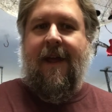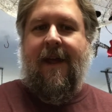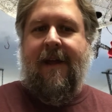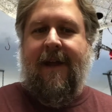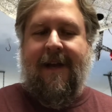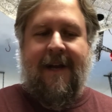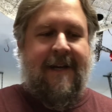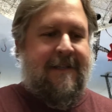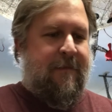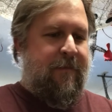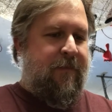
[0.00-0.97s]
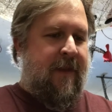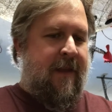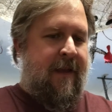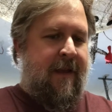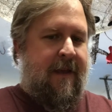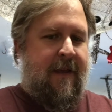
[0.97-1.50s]
Hey guys,
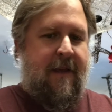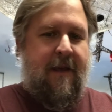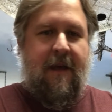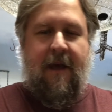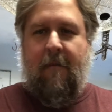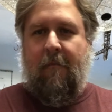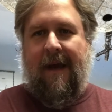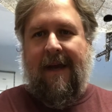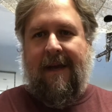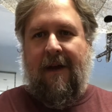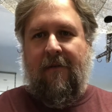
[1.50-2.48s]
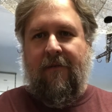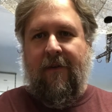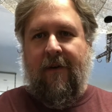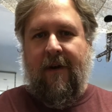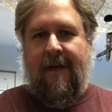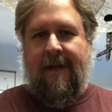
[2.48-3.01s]
I'm back out
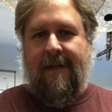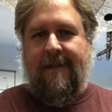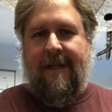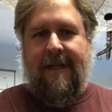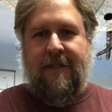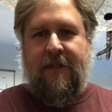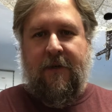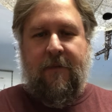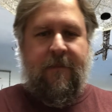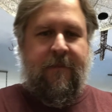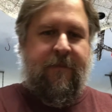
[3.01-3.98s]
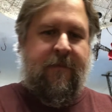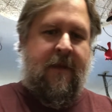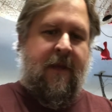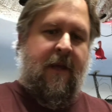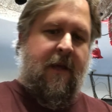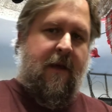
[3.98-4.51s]
for day 2.
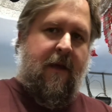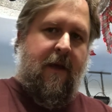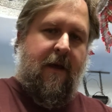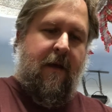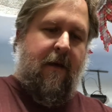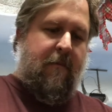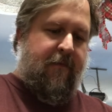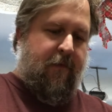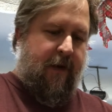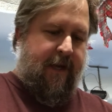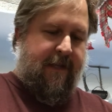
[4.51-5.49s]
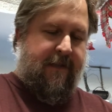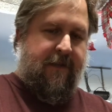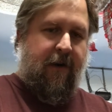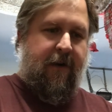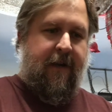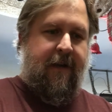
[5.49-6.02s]
Before I get
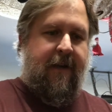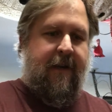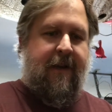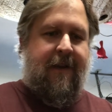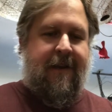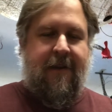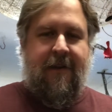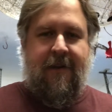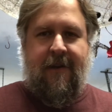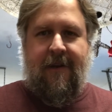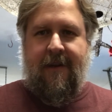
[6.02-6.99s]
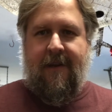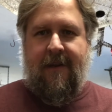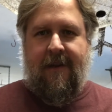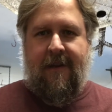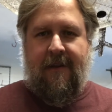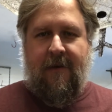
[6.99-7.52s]
started,
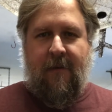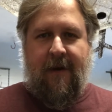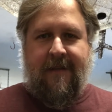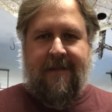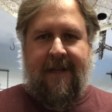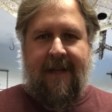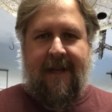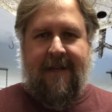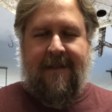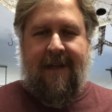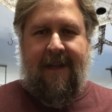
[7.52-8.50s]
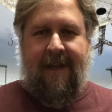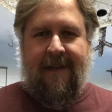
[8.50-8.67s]
you want to see an antique?